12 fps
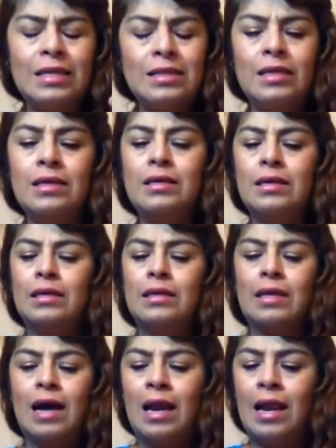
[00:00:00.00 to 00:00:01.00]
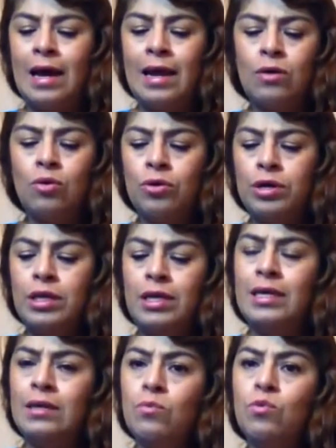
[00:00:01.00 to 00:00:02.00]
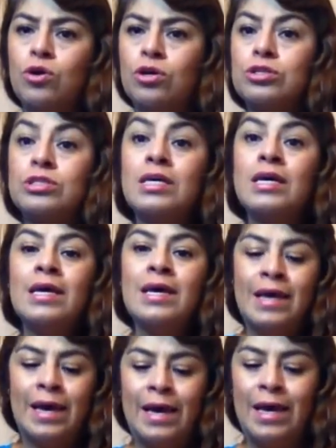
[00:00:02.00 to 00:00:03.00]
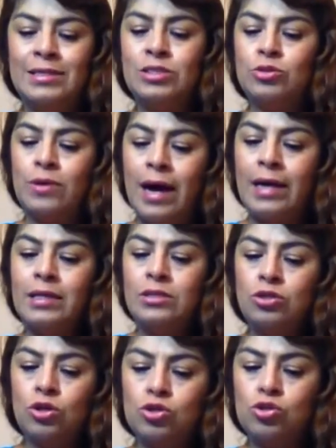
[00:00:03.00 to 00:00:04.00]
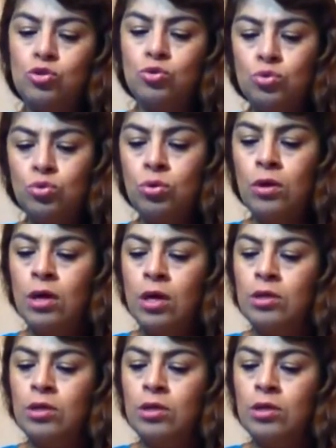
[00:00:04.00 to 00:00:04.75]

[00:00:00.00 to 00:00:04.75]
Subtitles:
thinking, a lot of going inwards, and trying just to